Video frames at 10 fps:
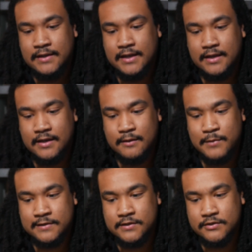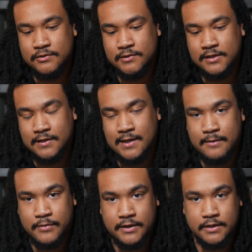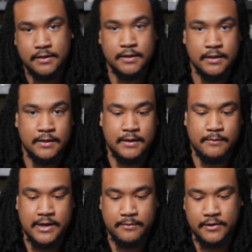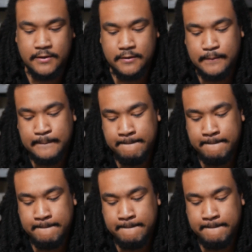And it makes the shoe look a lot better, in my opinion.